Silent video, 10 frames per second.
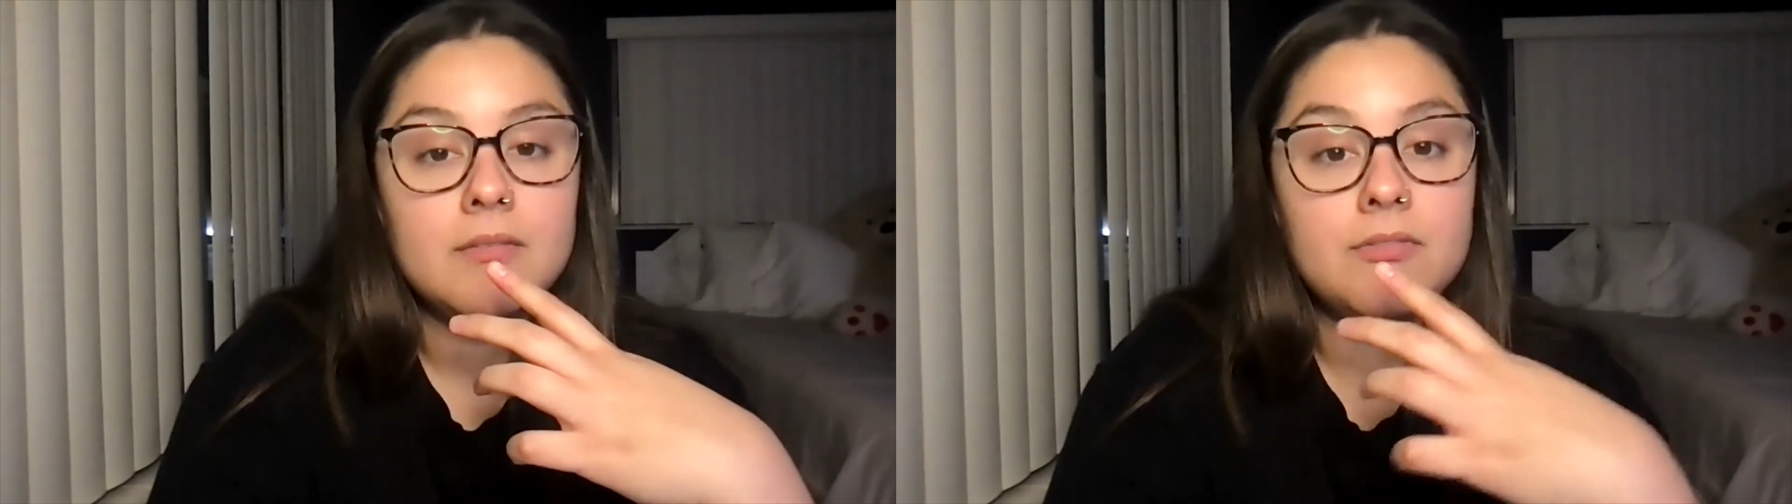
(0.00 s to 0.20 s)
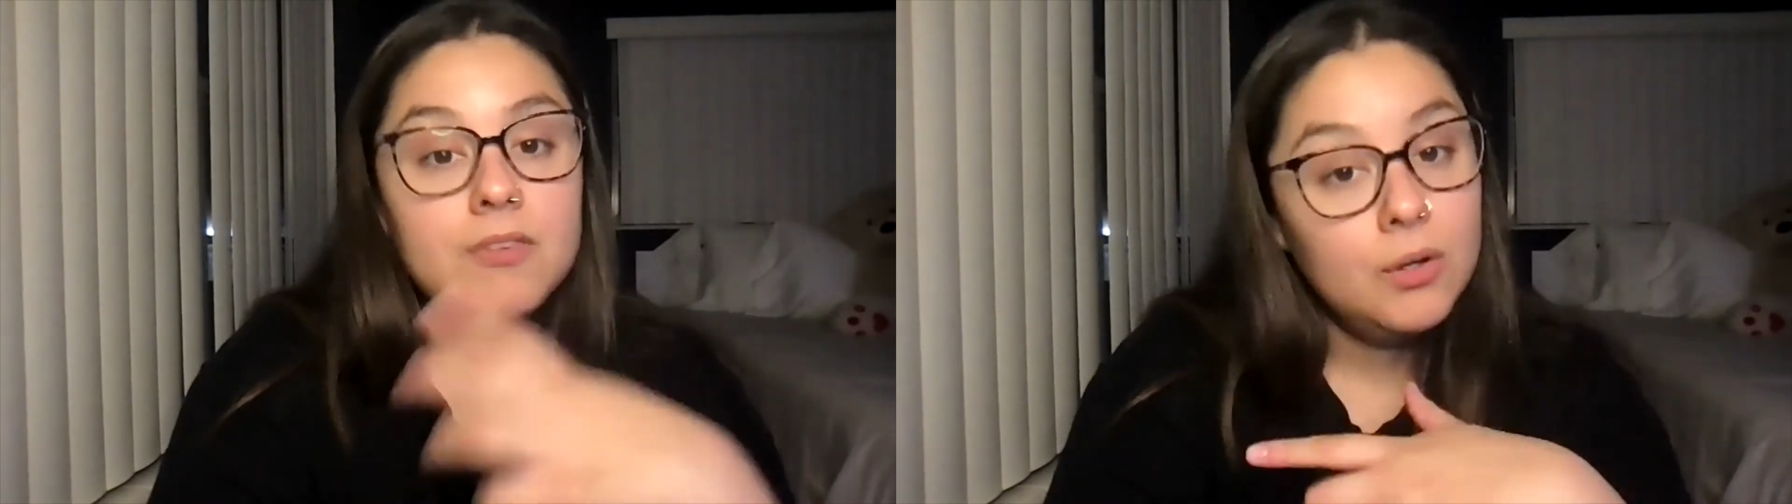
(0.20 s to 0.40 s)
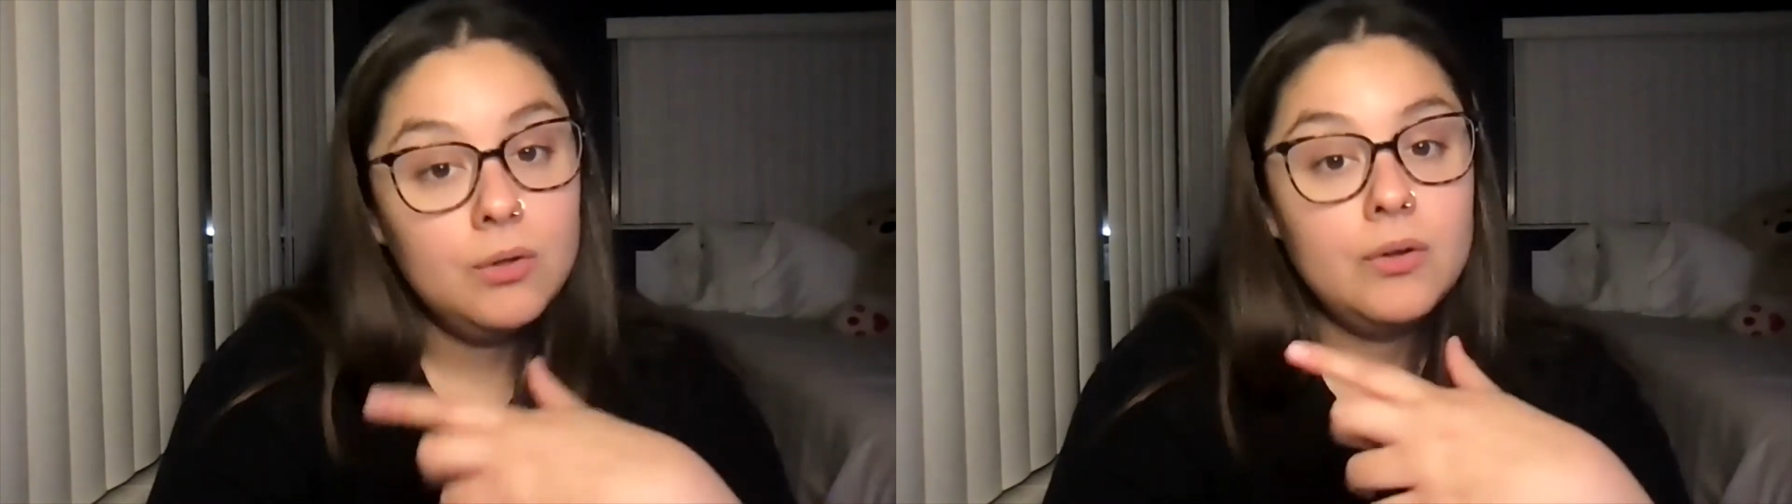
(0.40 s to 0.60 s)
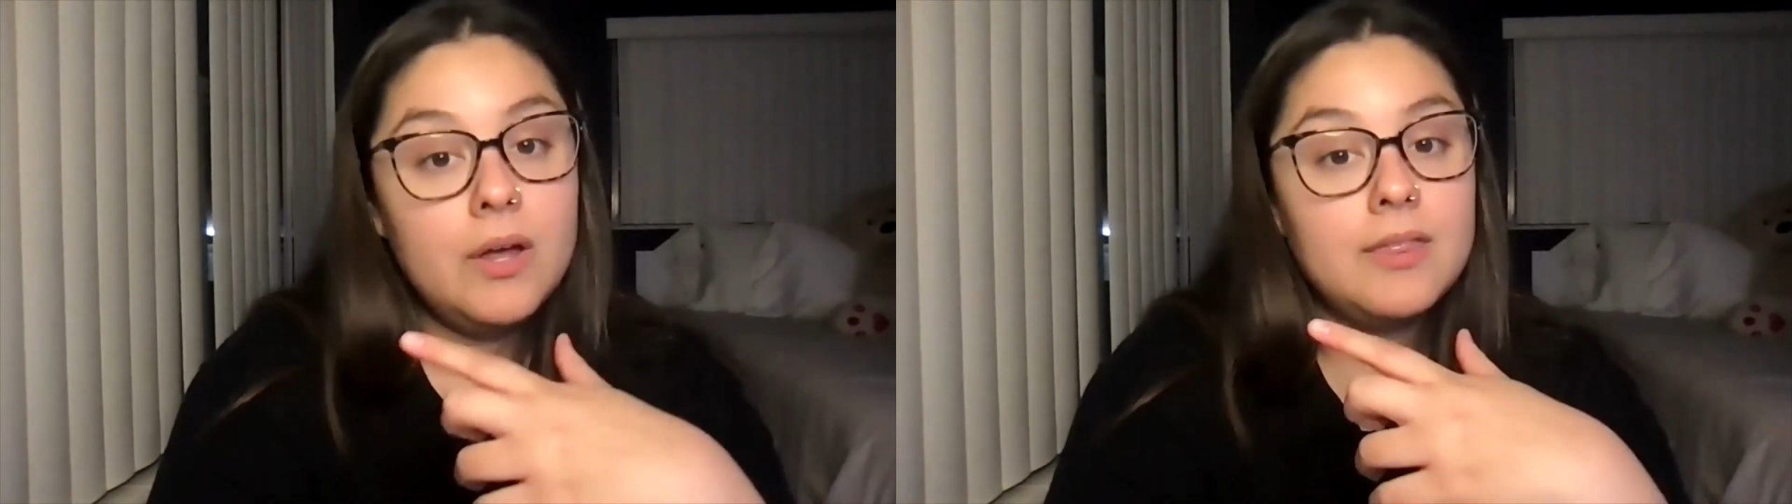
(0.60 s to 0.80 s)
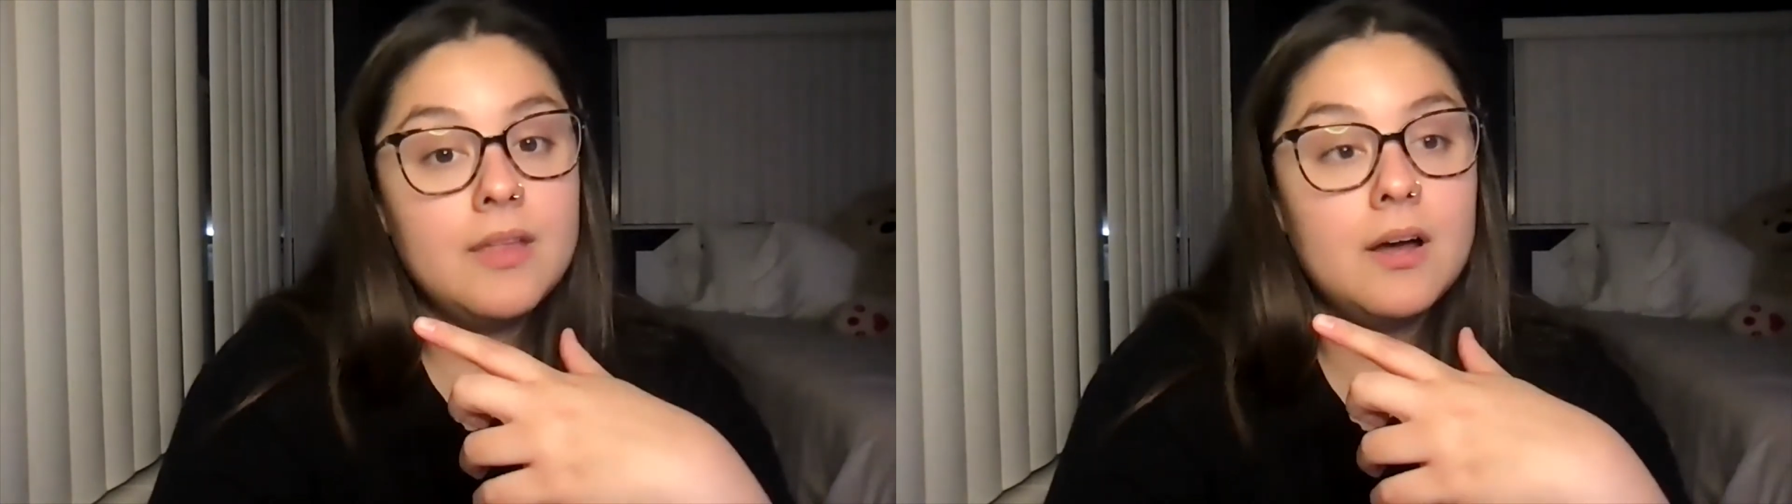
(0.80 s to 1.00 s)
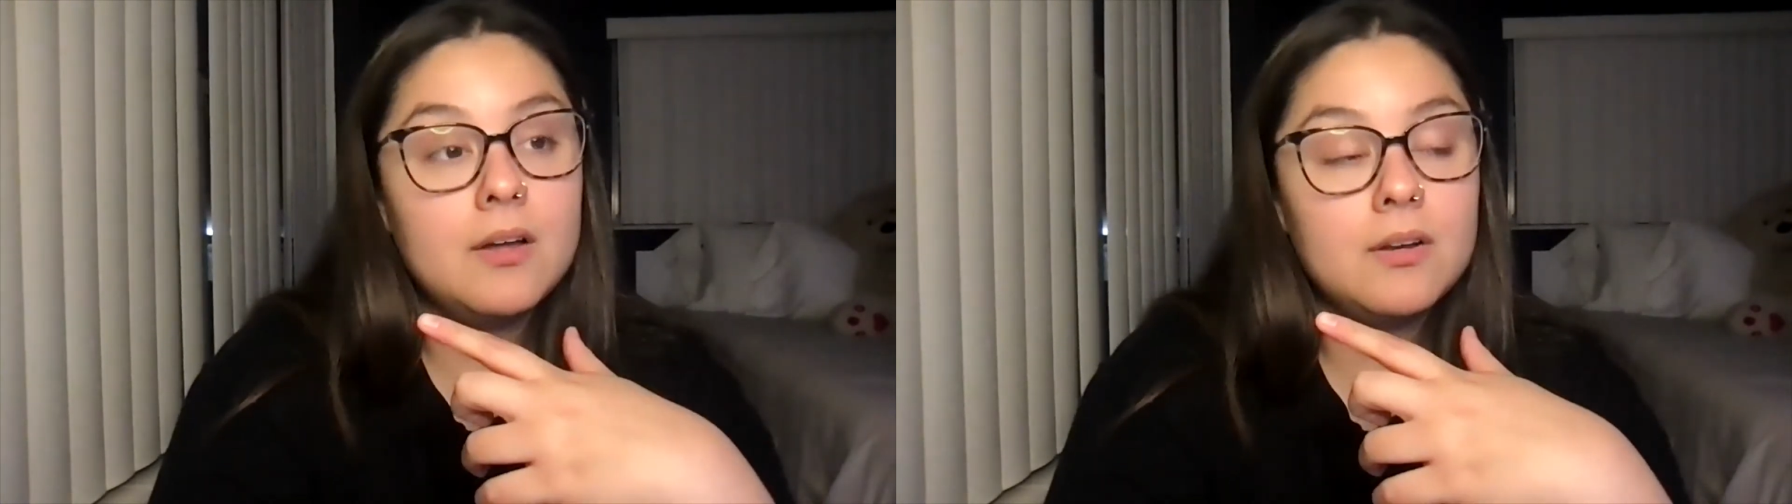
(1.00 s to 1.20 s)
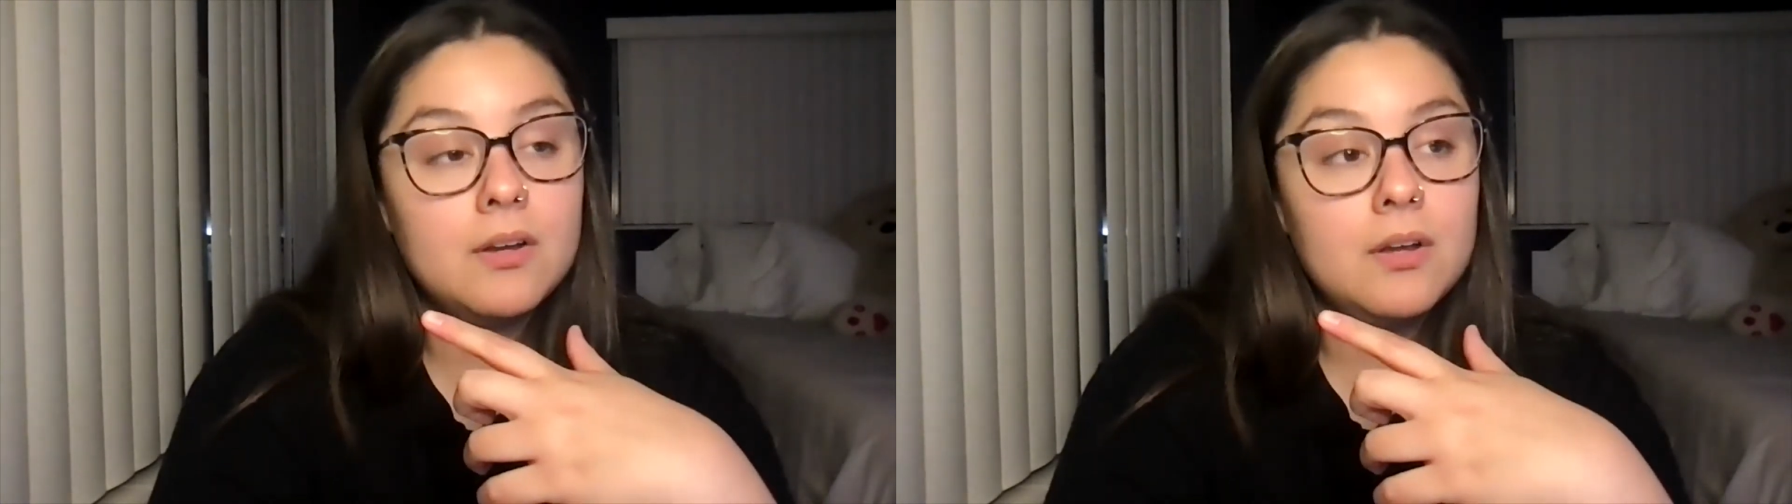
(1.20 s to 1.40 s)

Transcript: feel and that